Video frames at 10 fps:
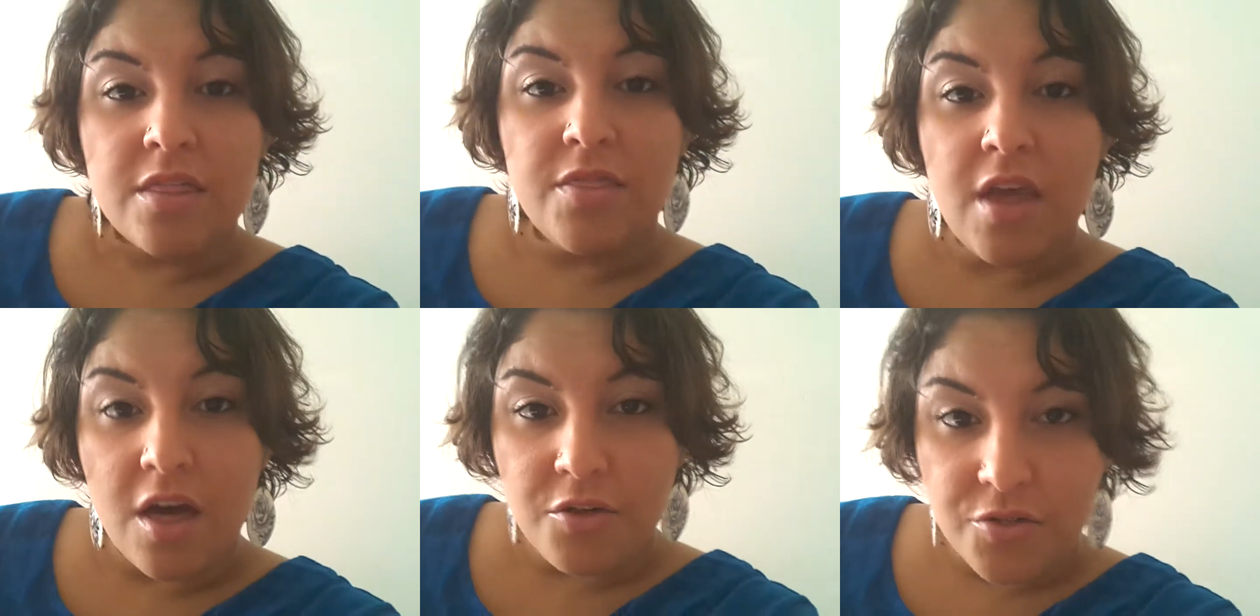
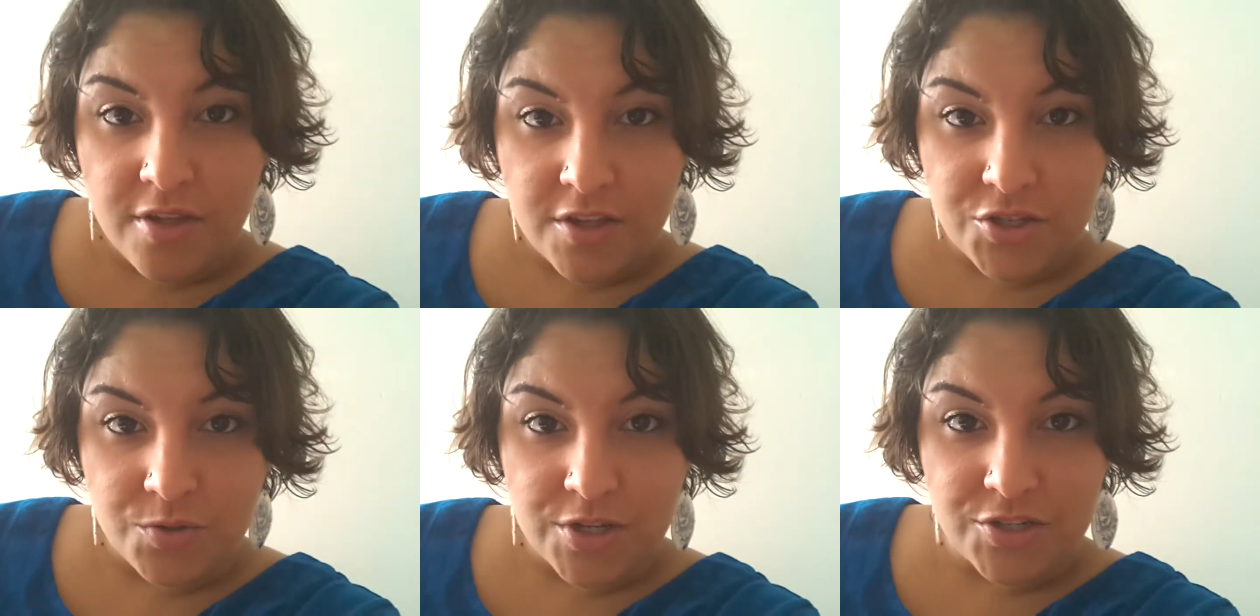The other thing that
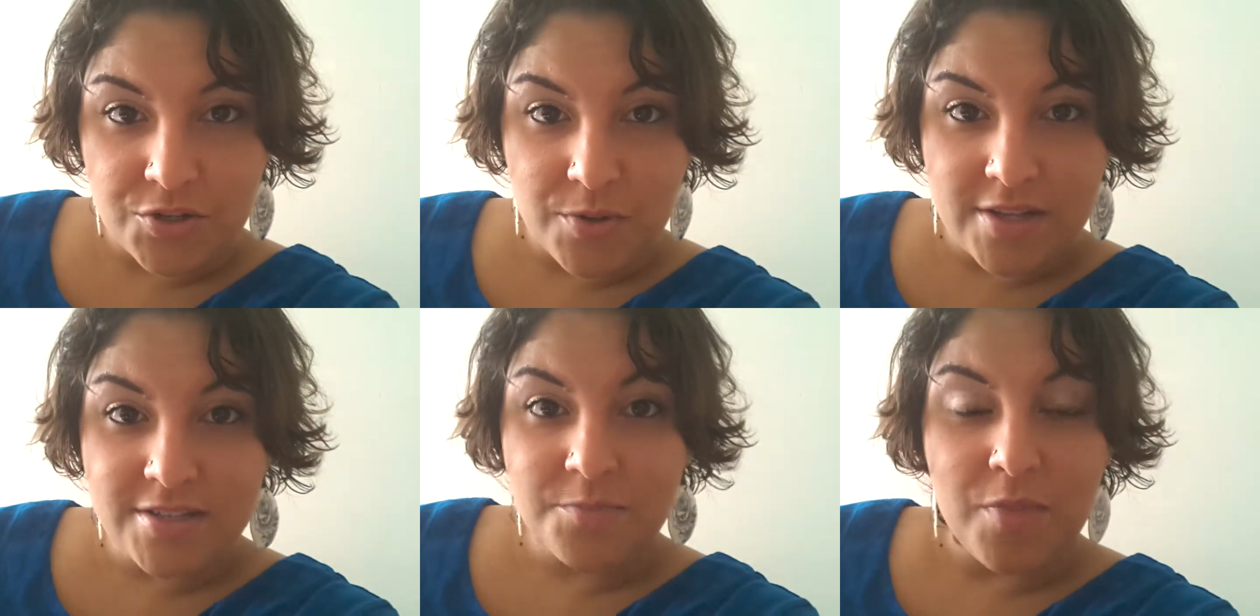you can do
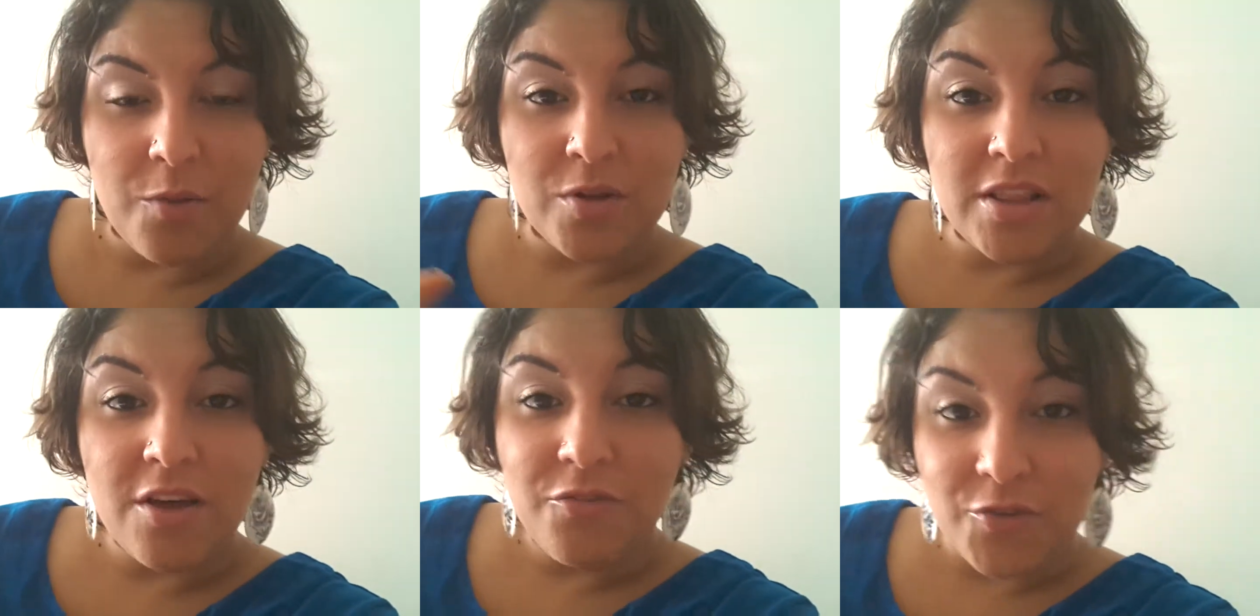is I would
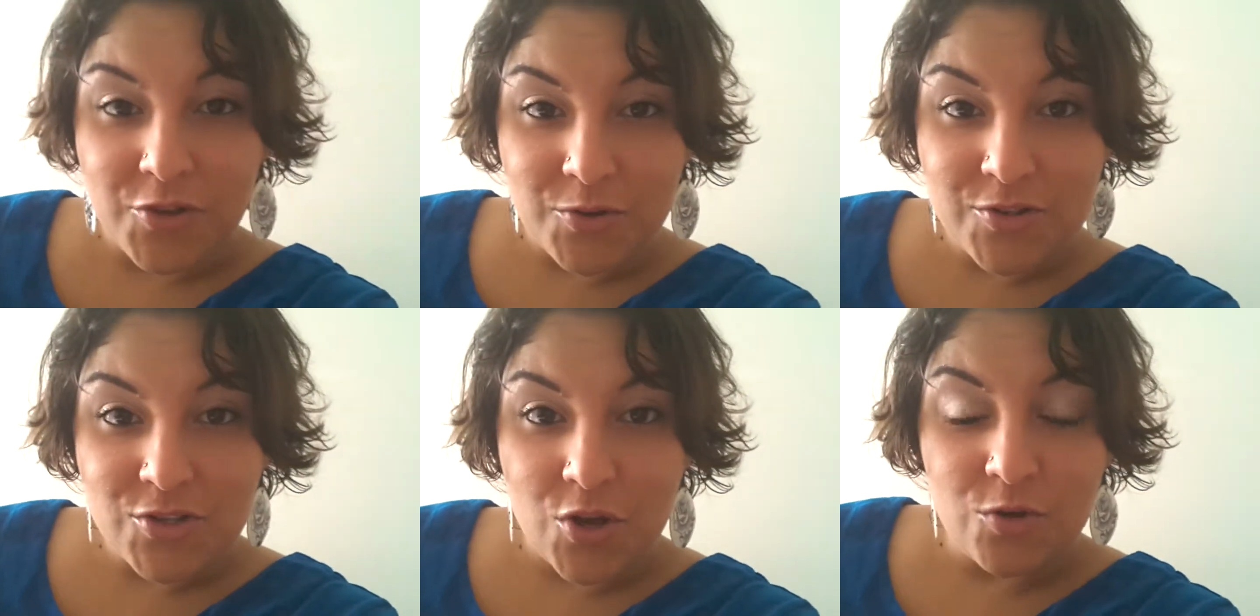love for you
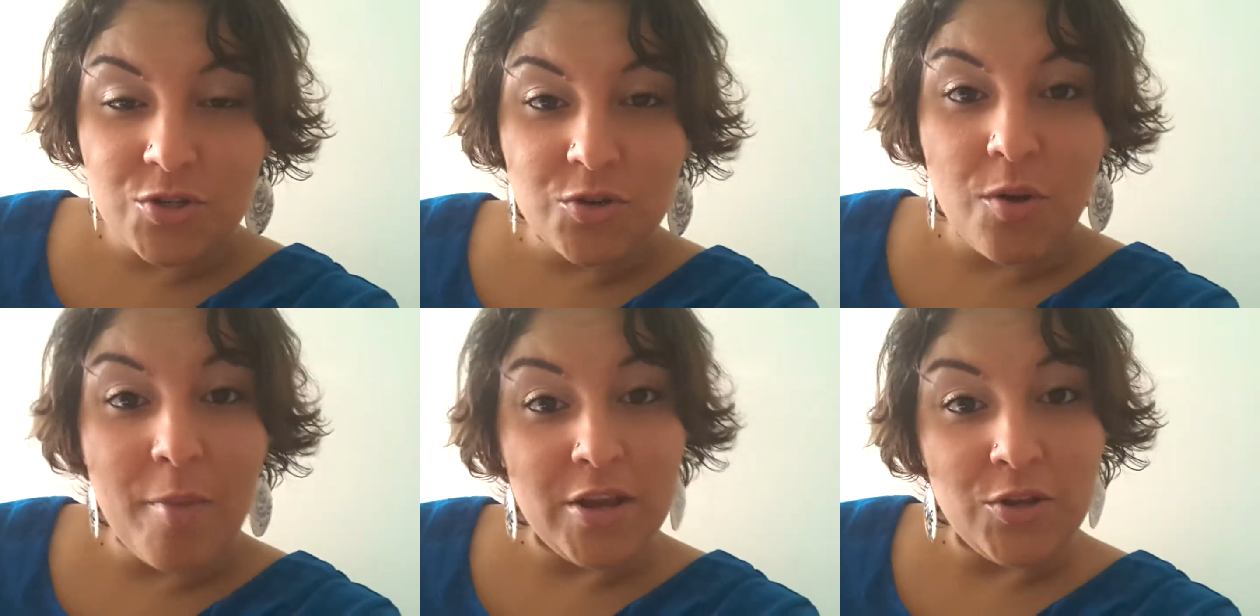to go to
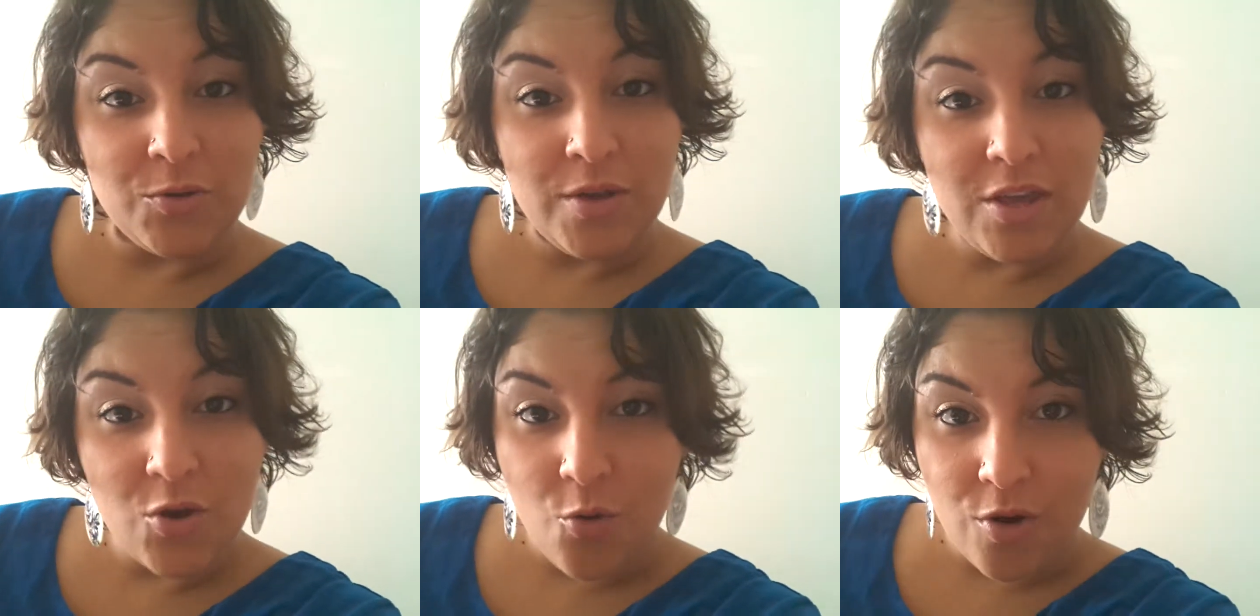my new
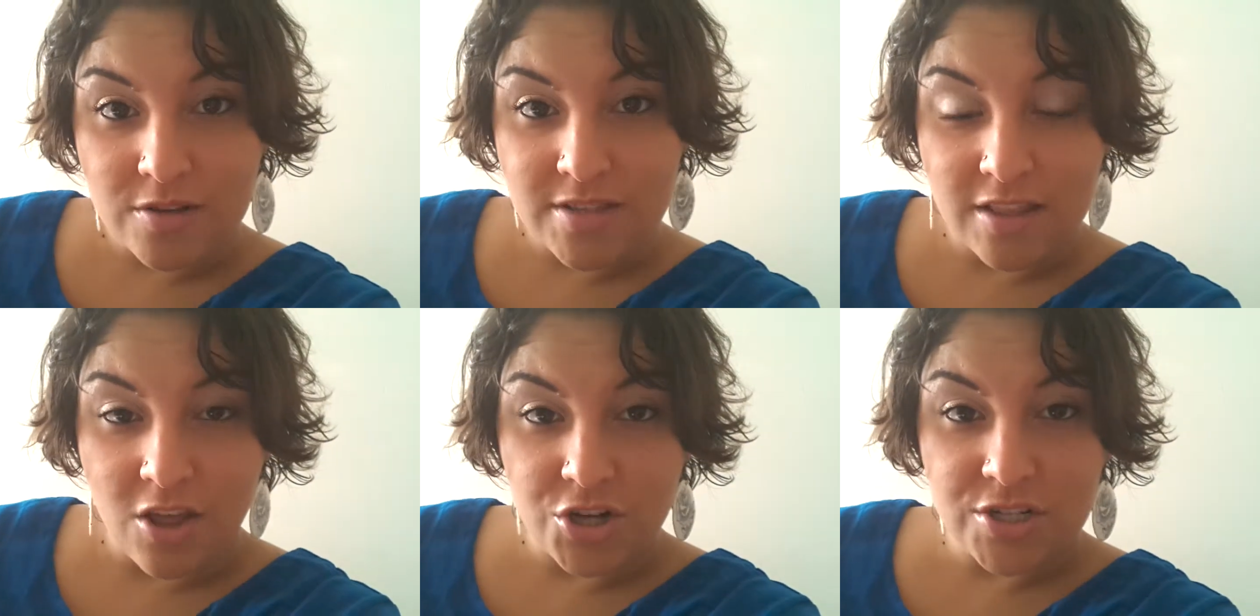e-course
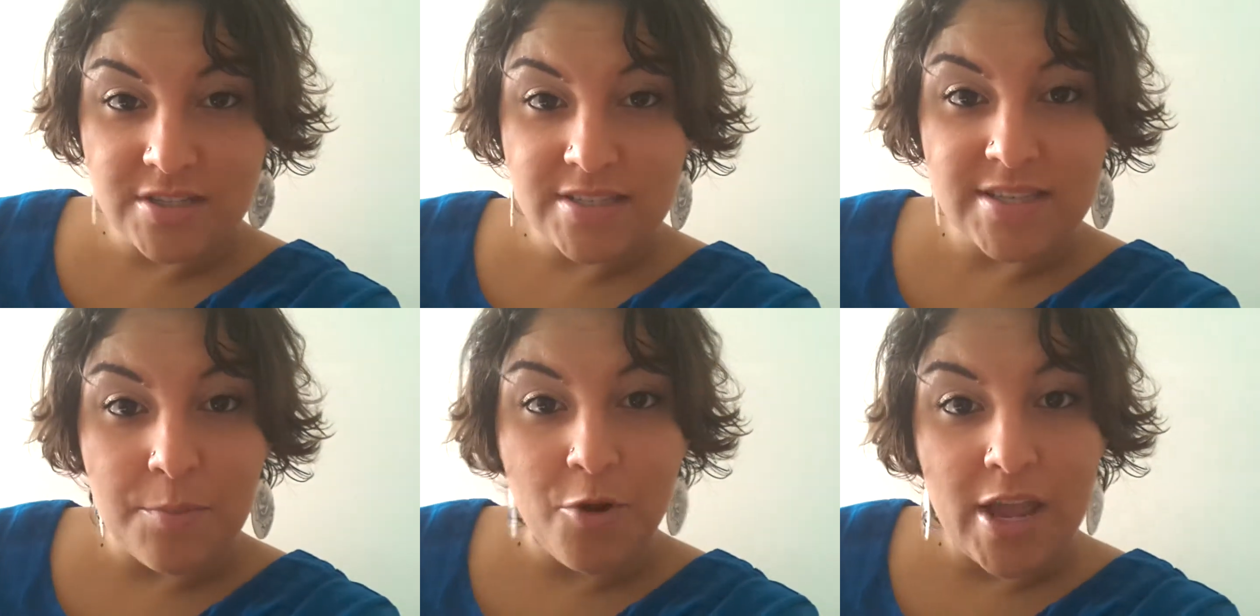that launches December